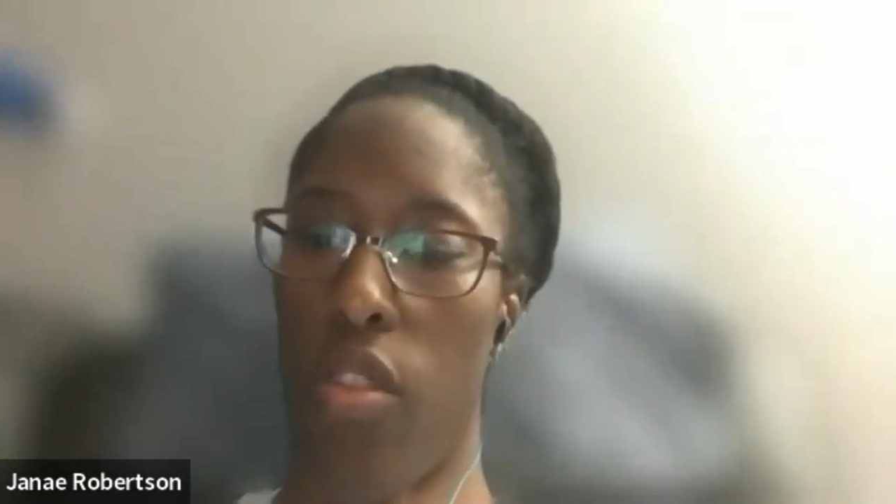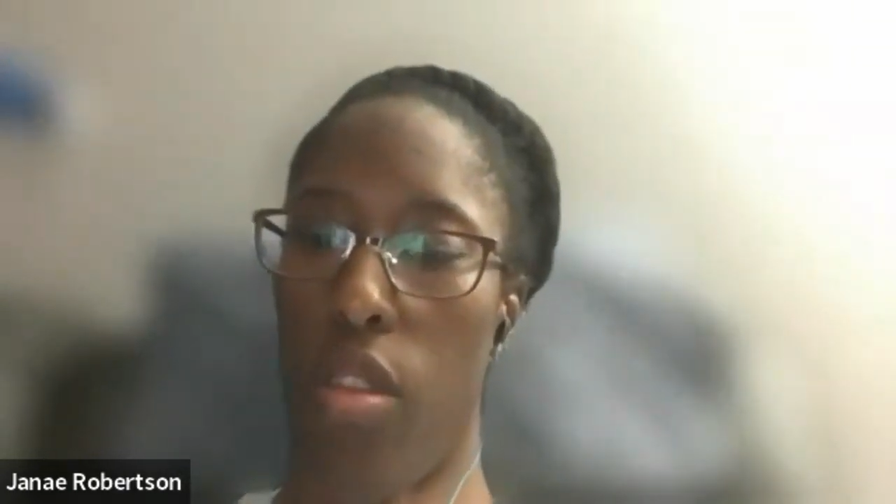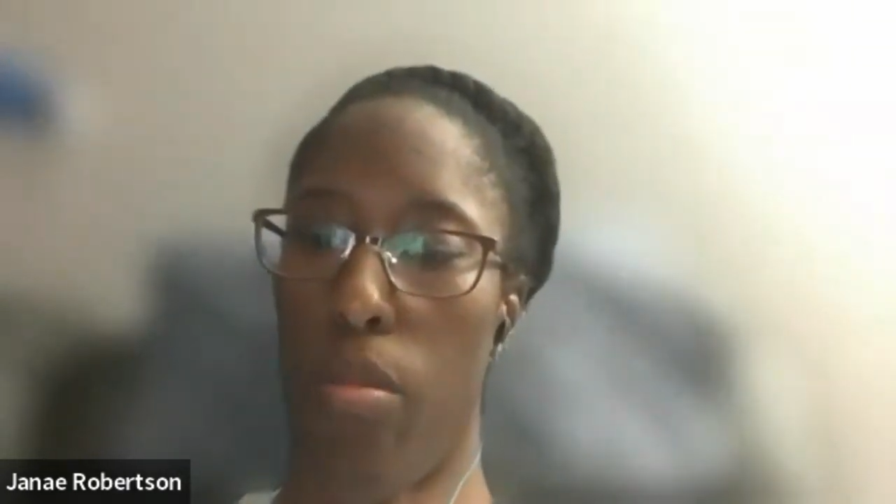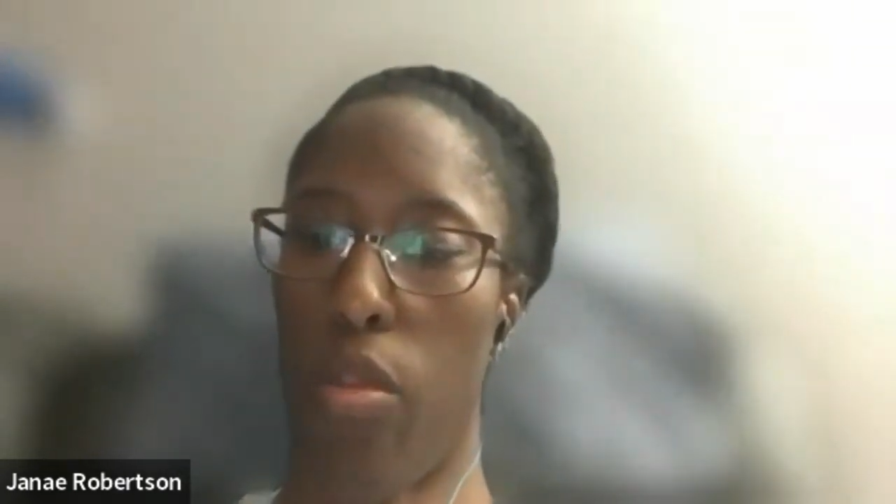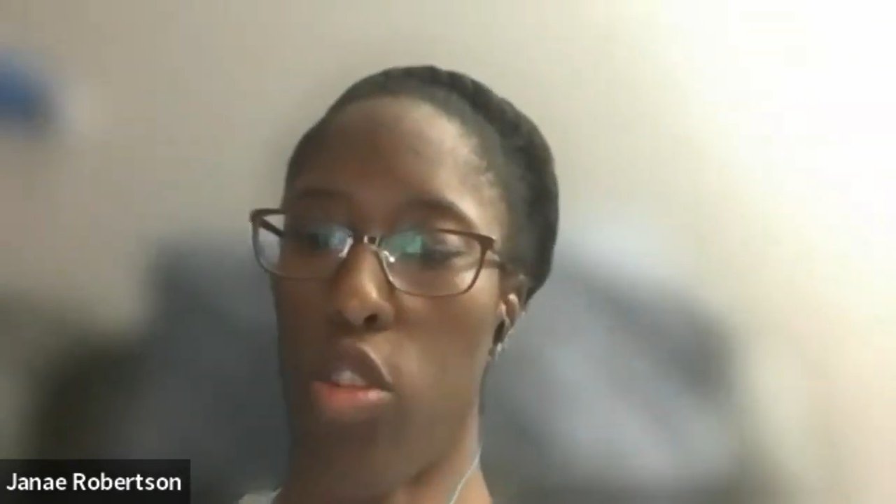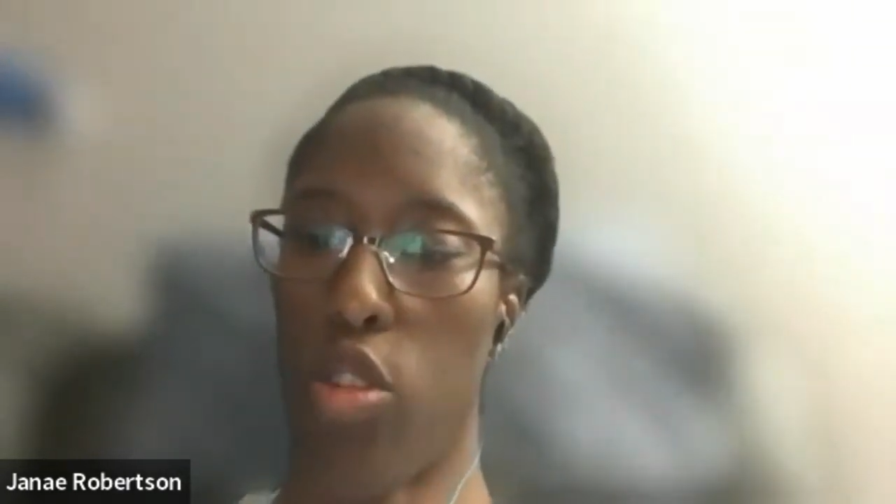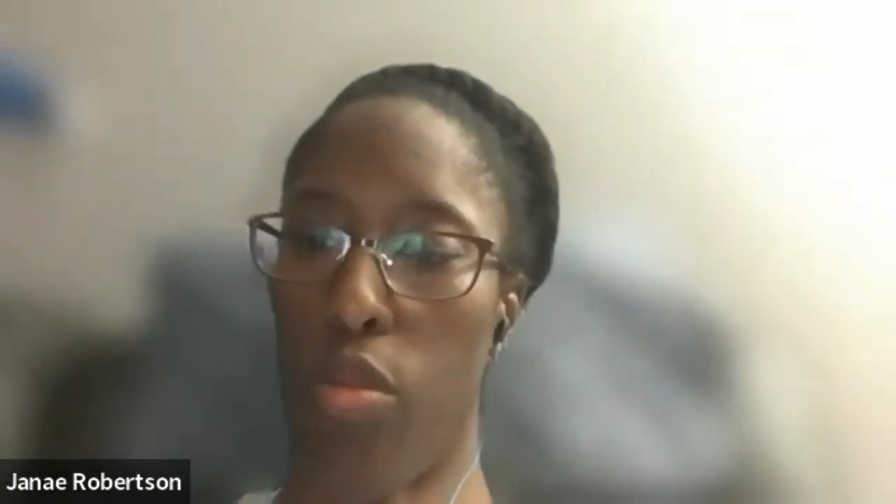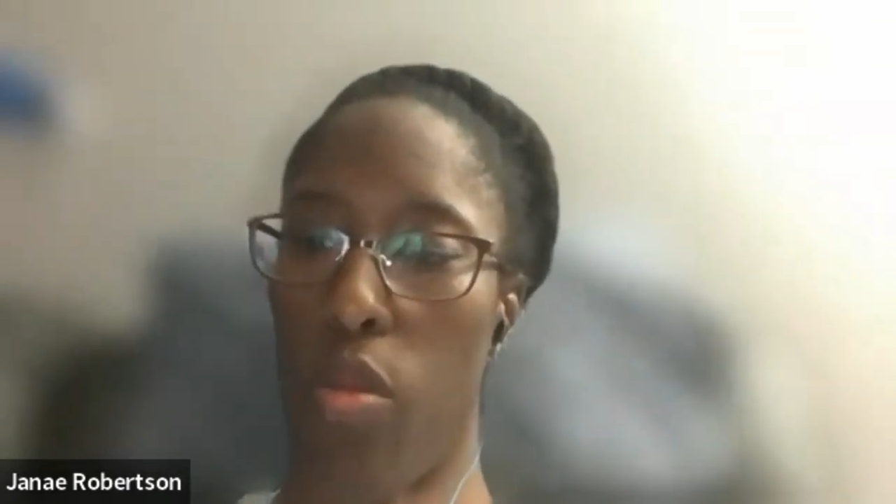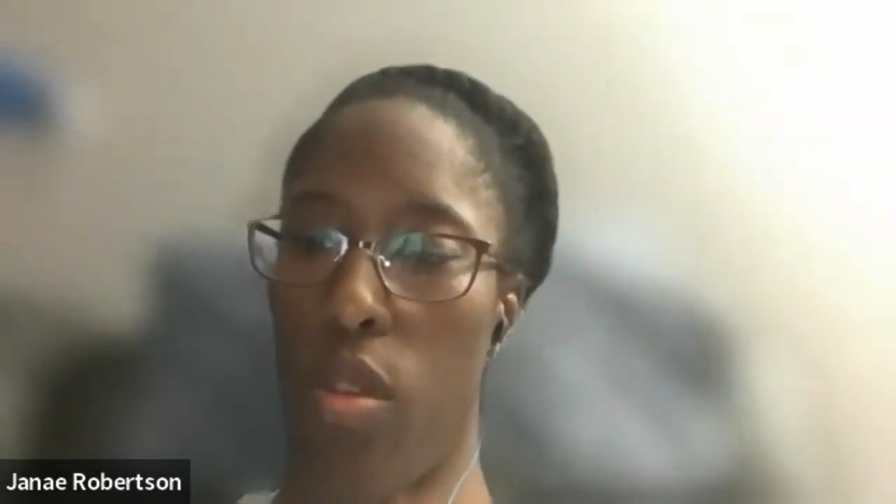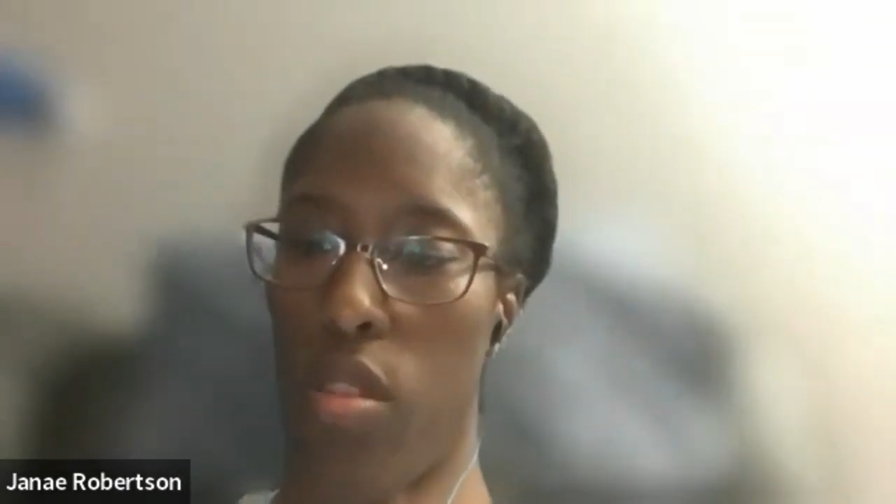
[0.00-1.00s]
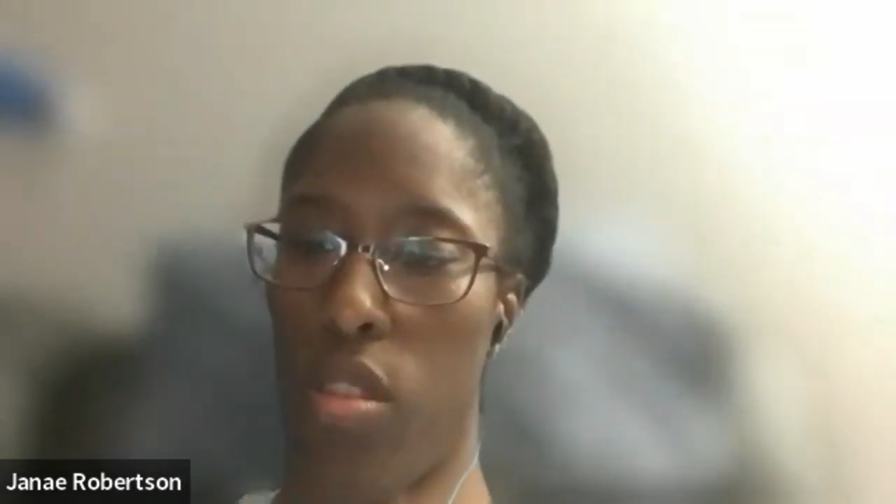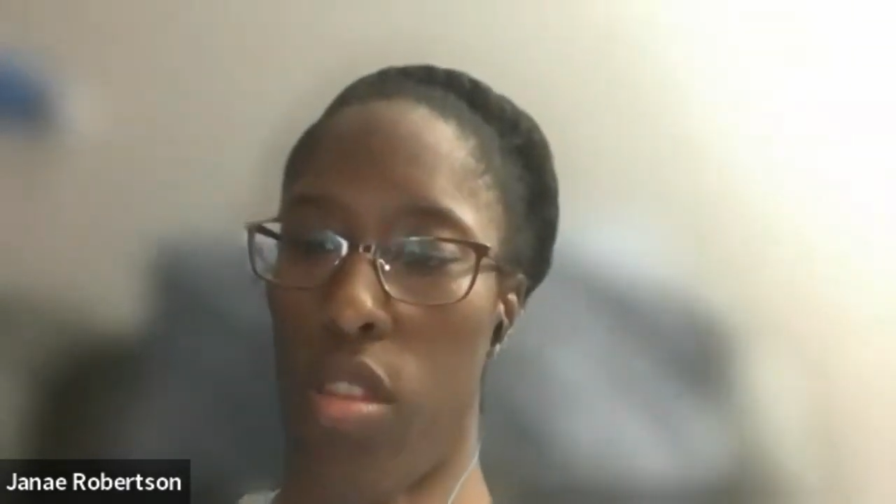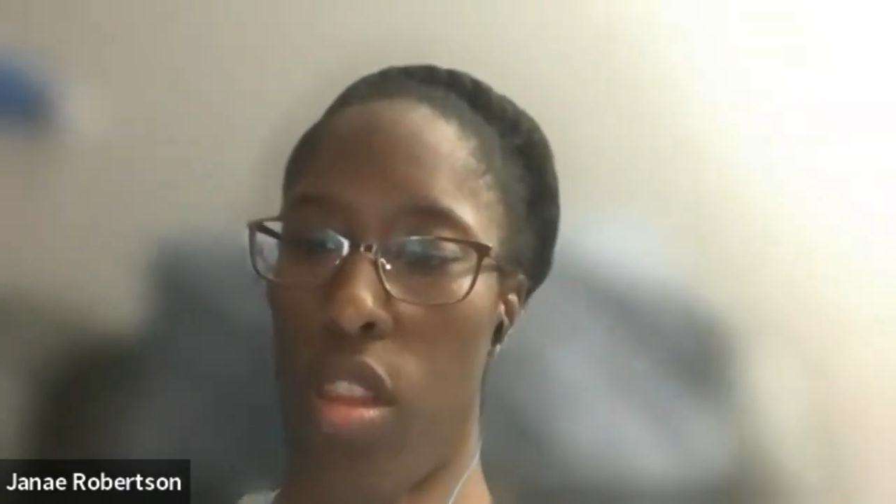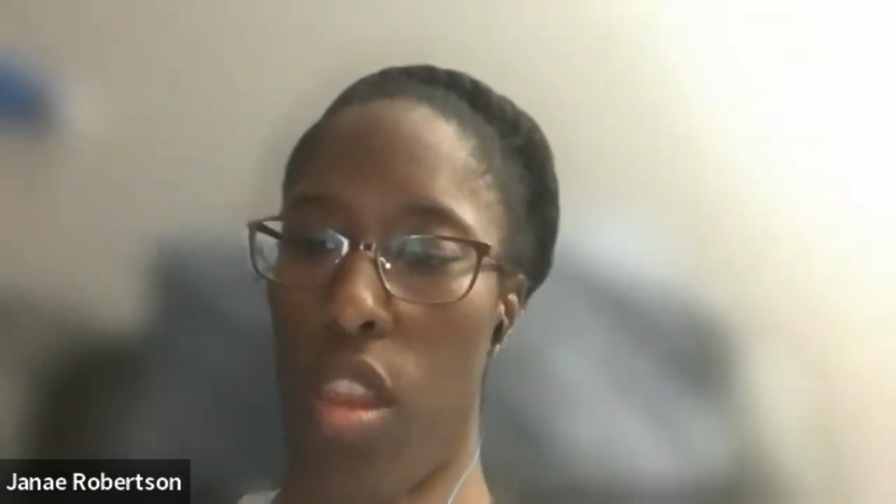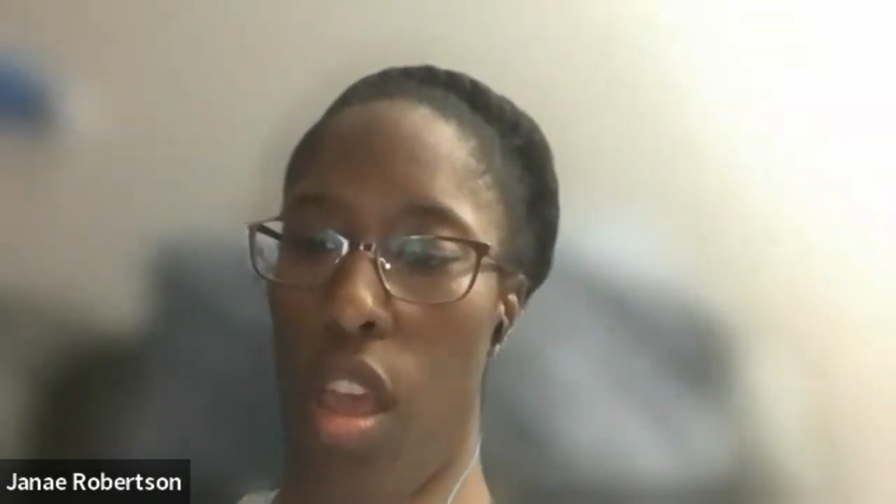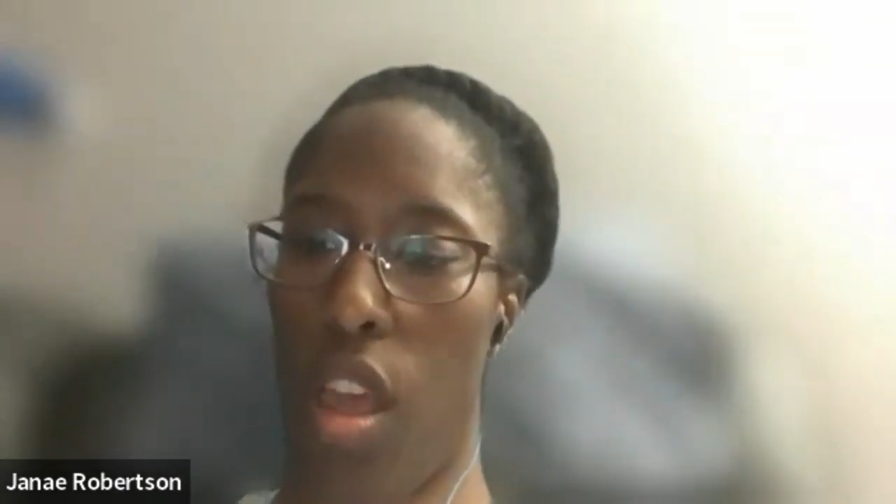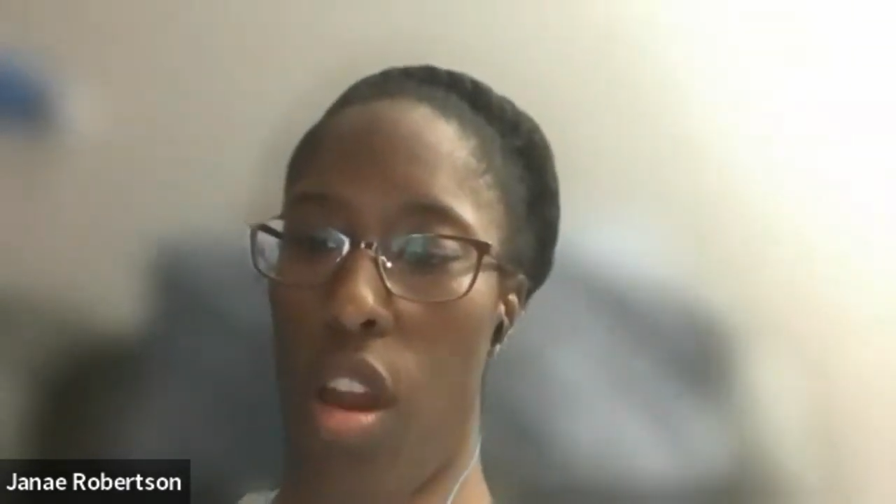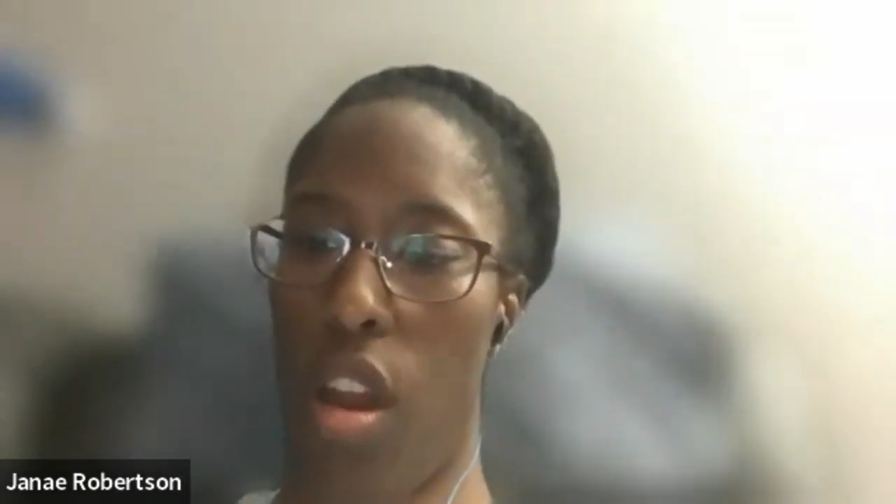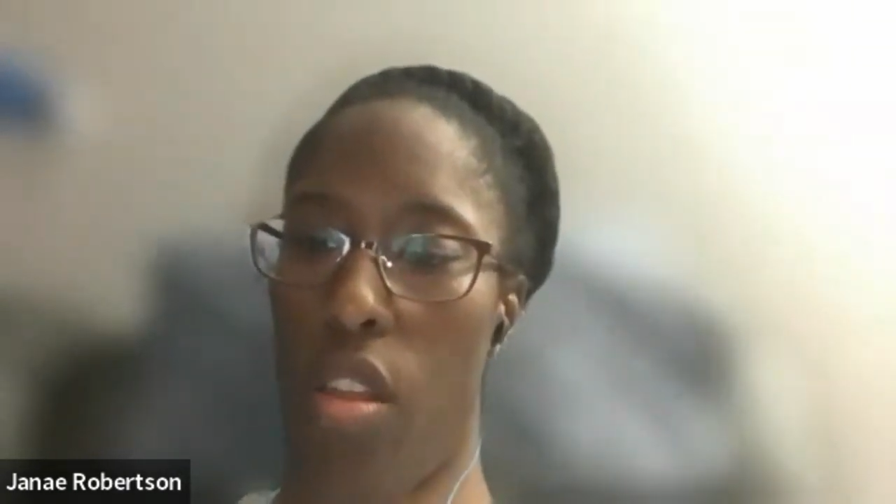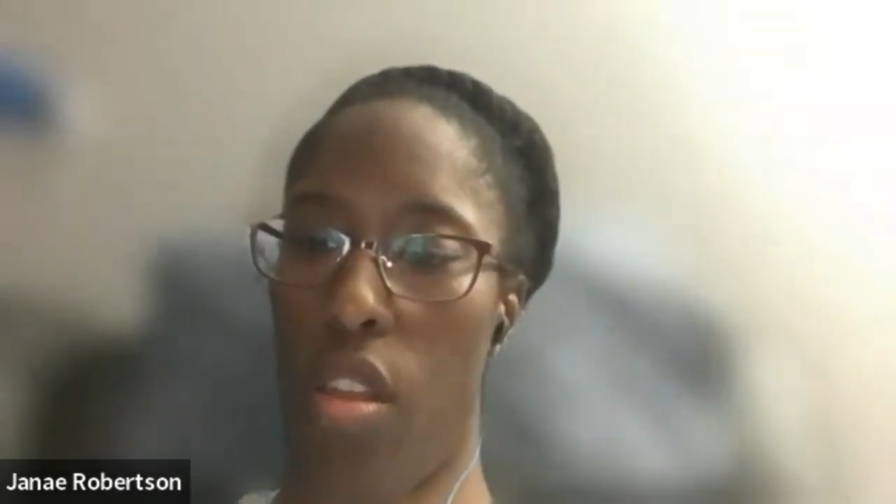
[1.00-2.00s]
the multiple ones that